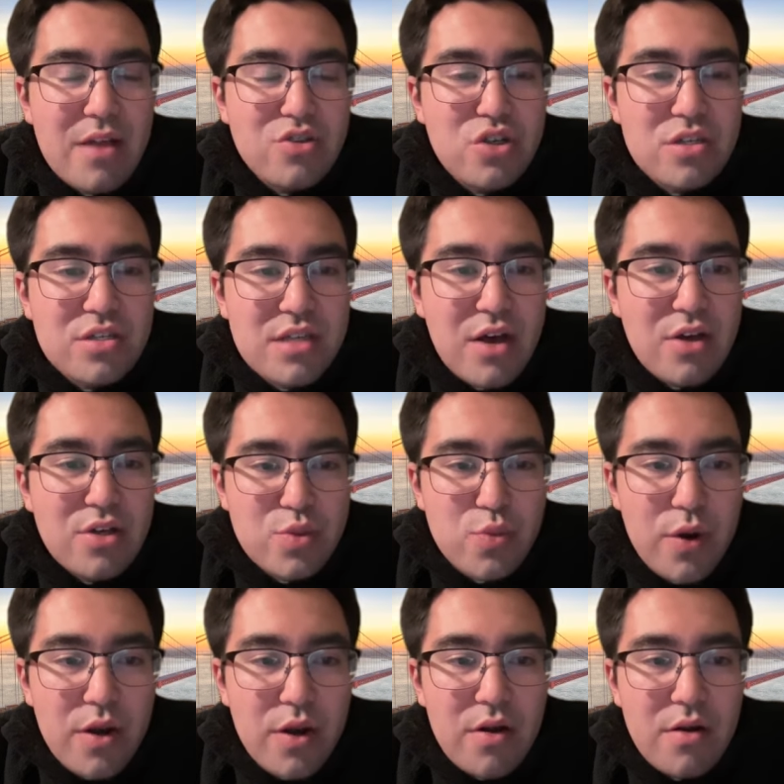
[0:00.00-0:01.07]
matches
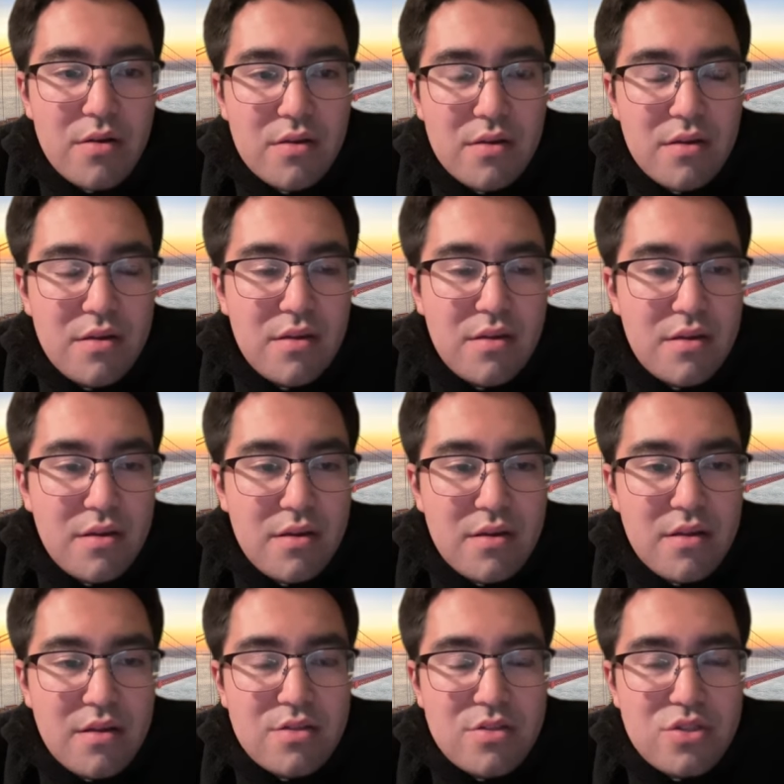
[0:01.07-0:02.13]
elsewhere
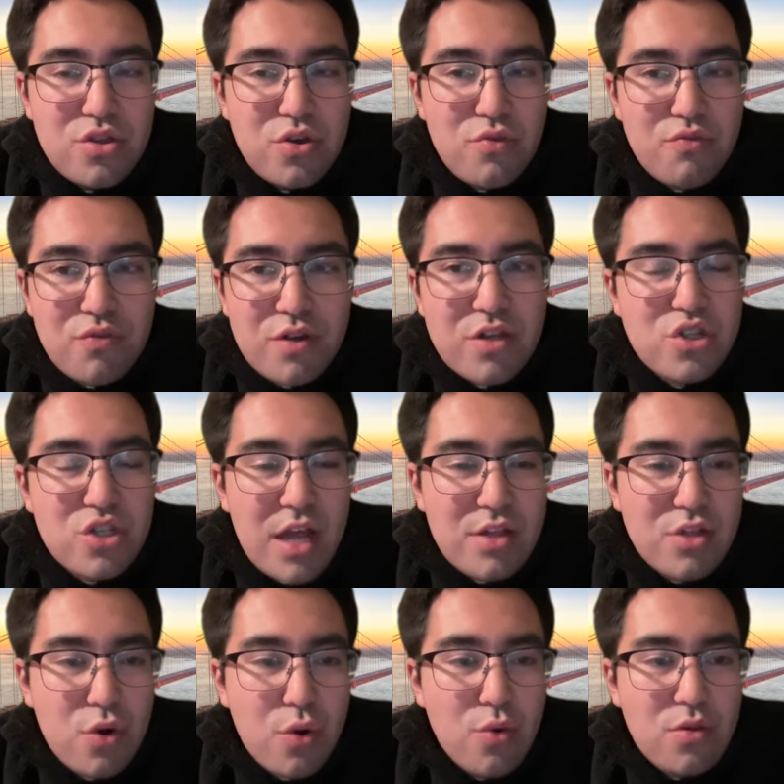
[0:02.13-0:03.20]
to reach
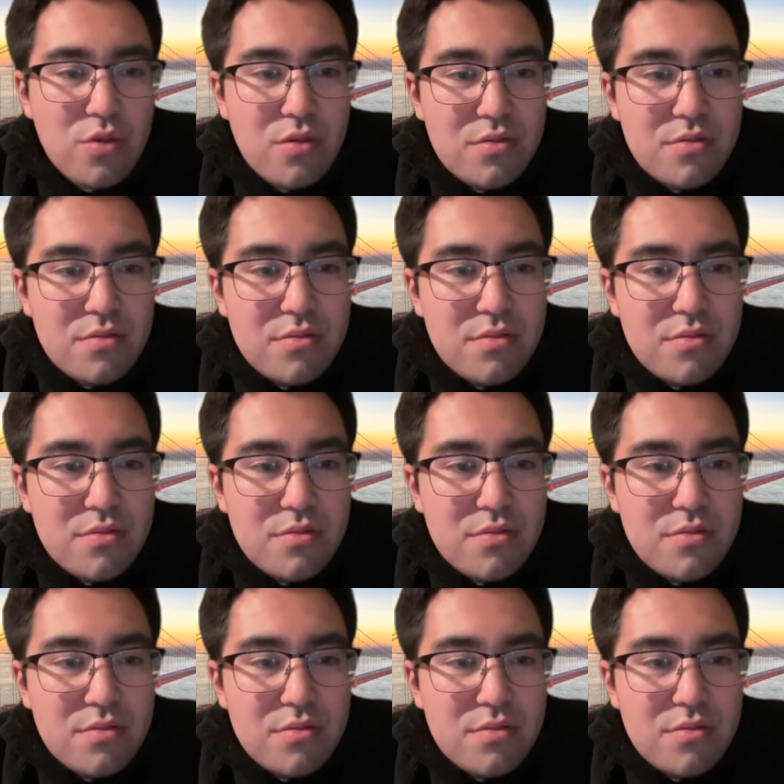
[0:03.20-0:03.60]
that total.